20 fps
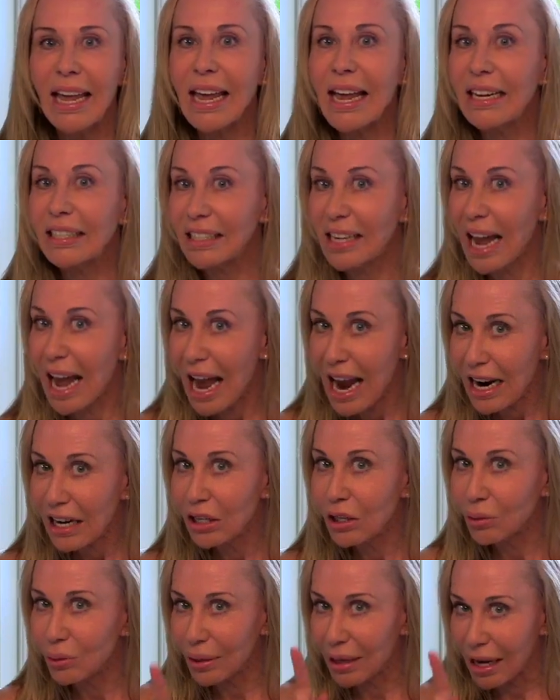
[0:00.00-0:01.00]
It's
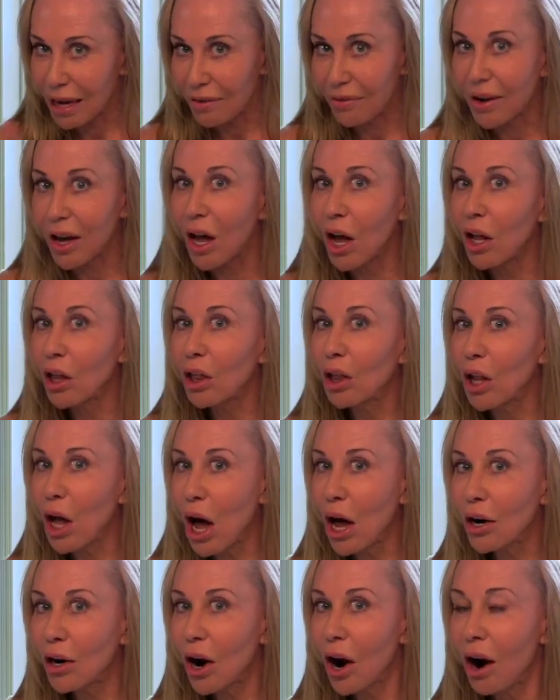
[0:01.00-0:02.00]
actually a, a
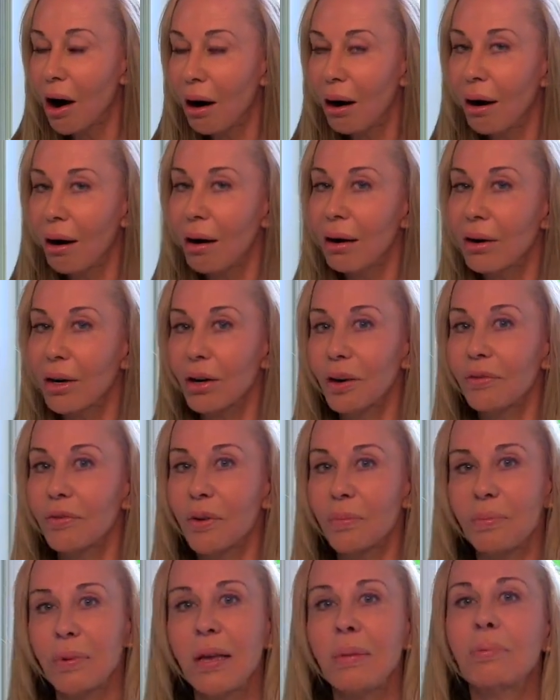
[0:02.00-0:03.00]
lot harder
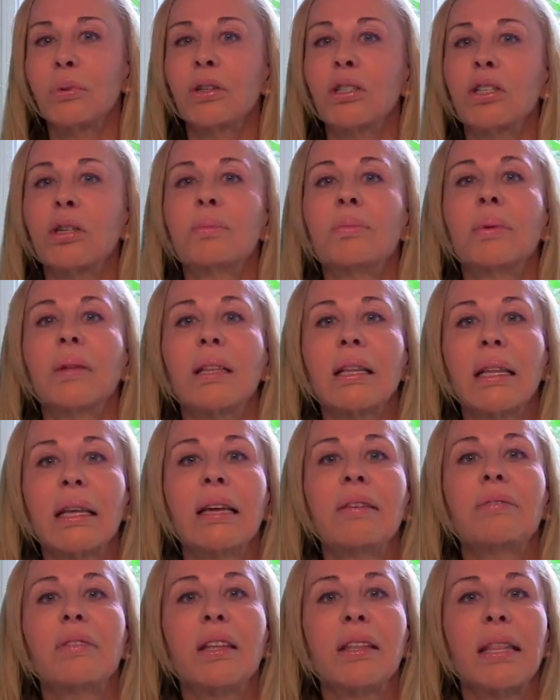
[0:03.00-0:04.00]
for people to
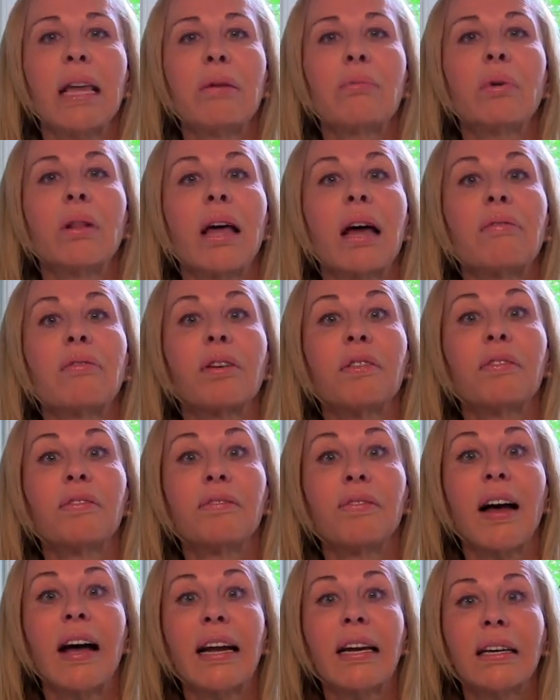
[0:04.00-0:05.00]
believe that they will ever
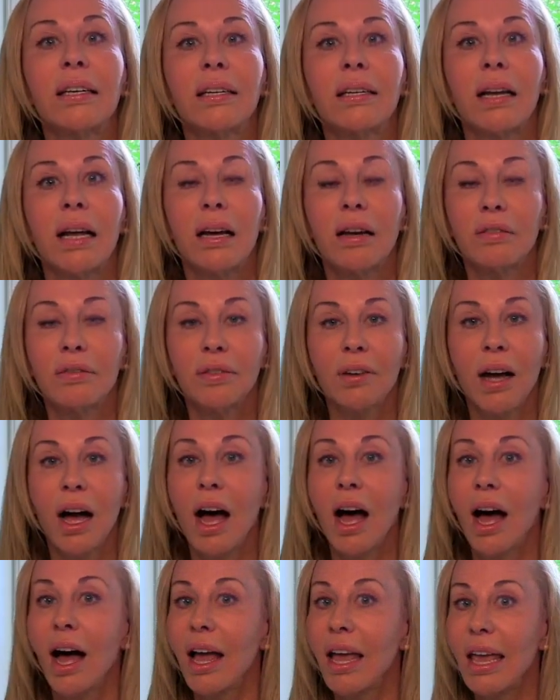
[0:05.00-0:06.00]
find love
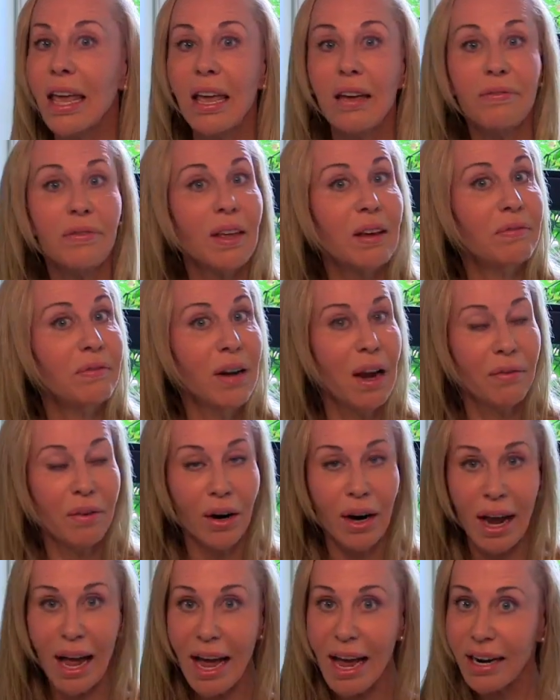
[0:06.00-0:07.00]
if they've never
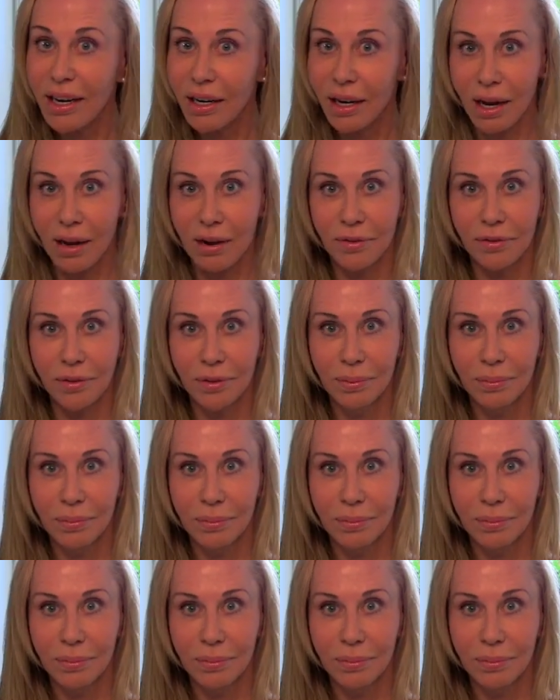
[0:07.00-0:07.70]
had love.